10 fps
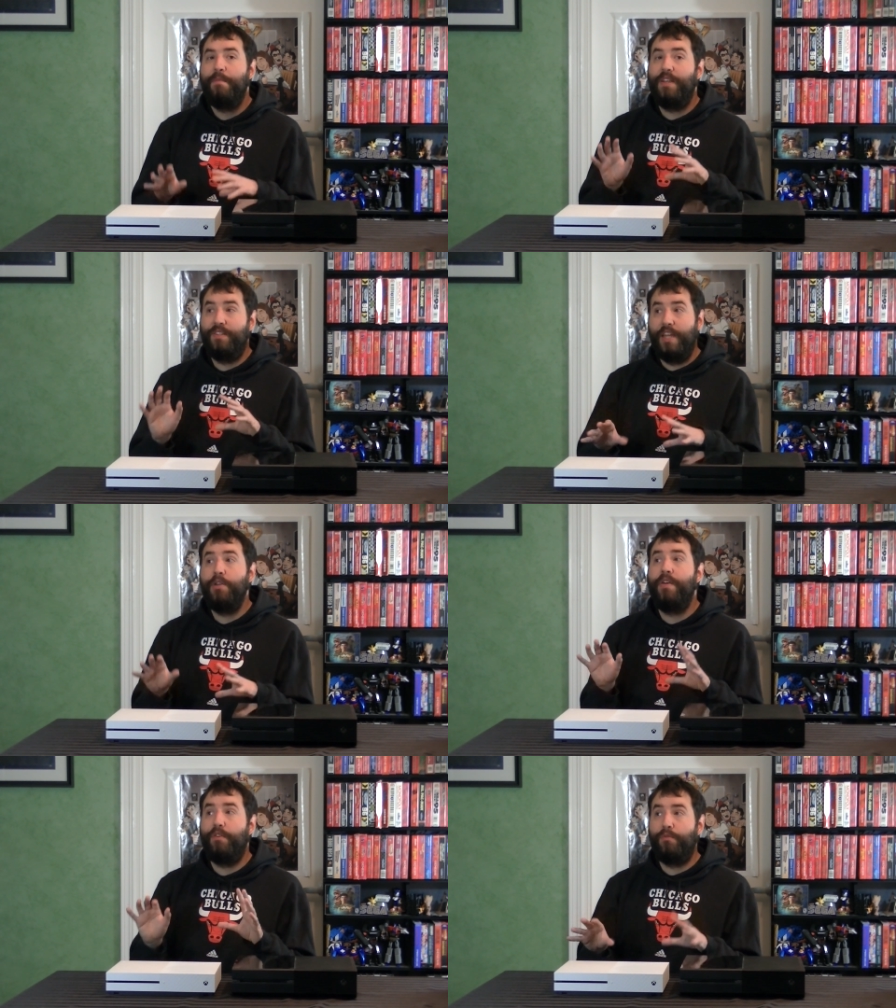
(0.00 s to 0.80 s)
because then
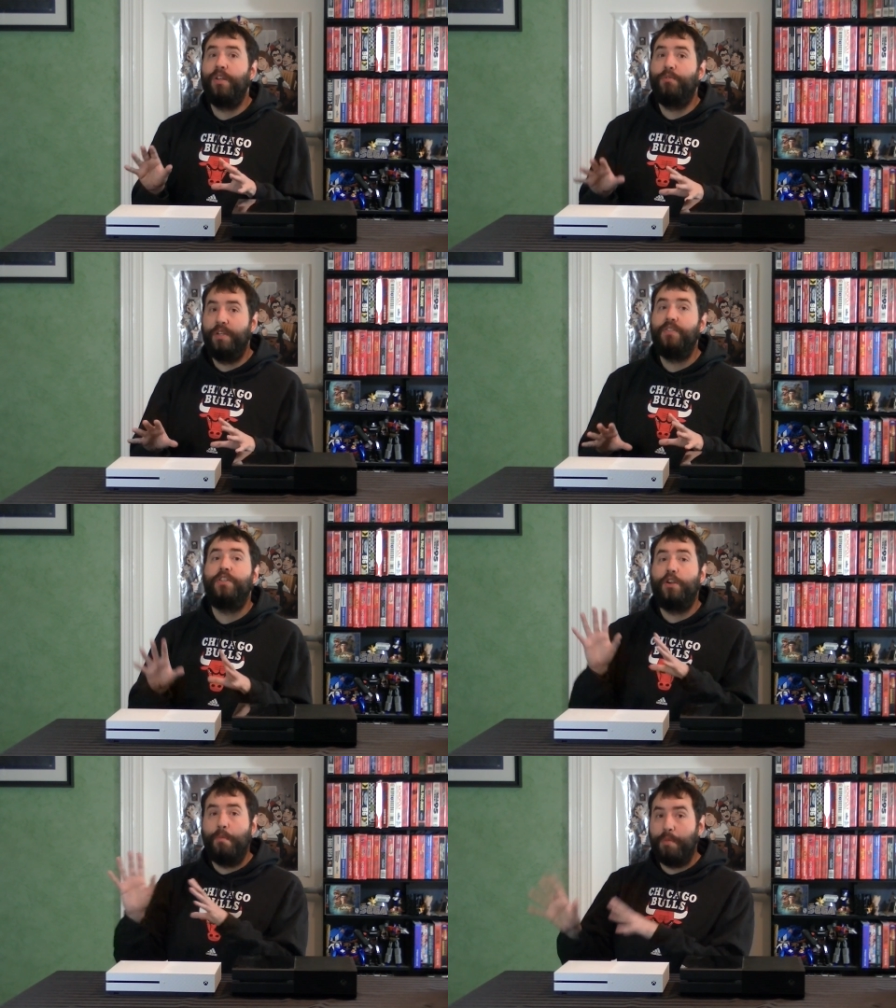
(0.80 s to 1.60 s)
you'll have a real reason
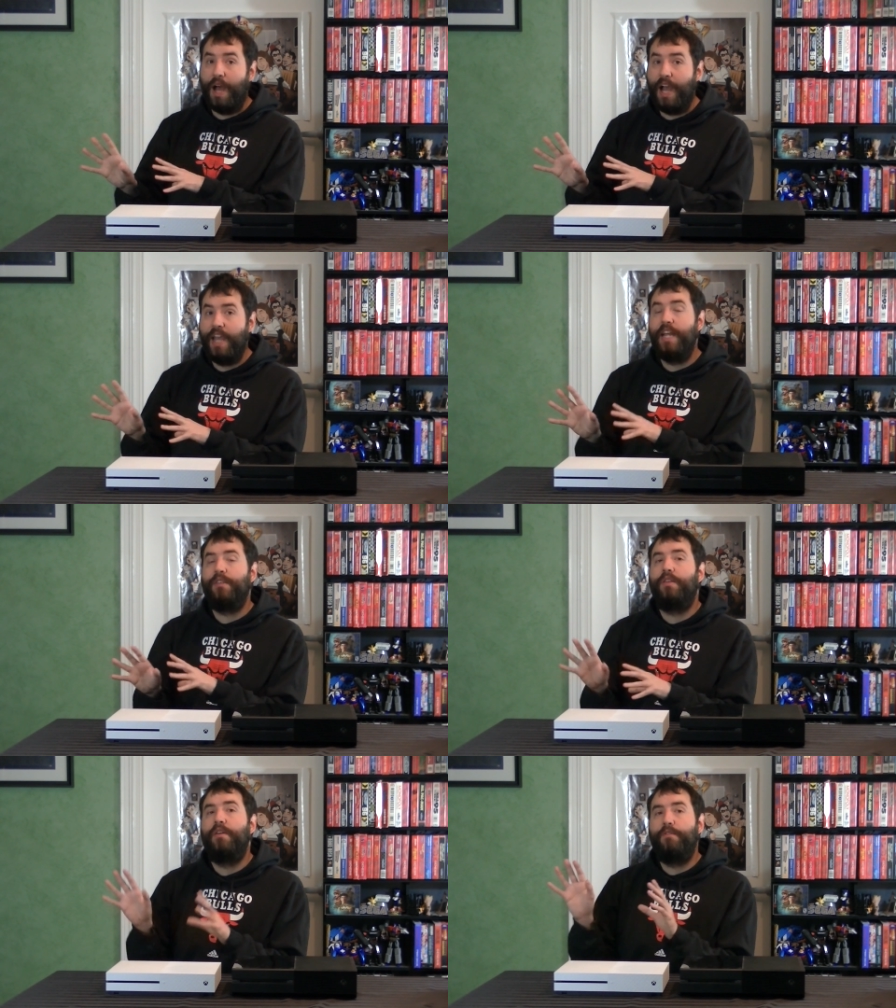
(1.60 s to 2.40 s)
to go buy an
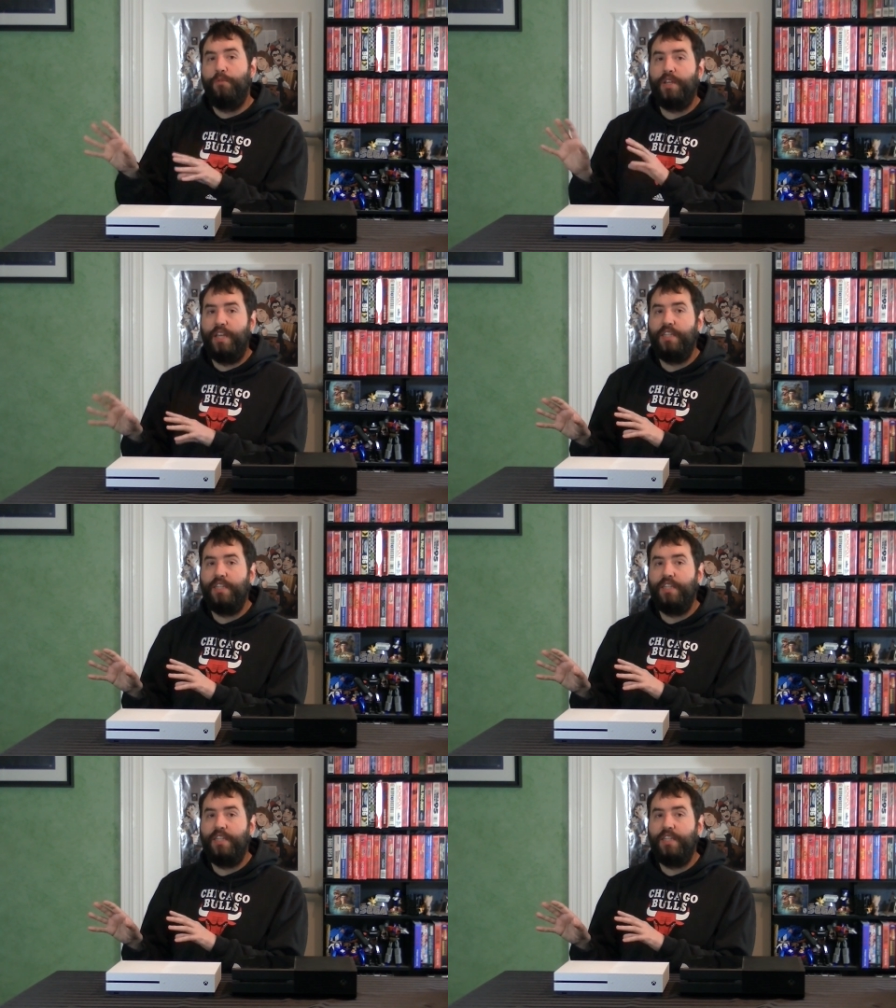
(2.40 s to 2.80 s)
4K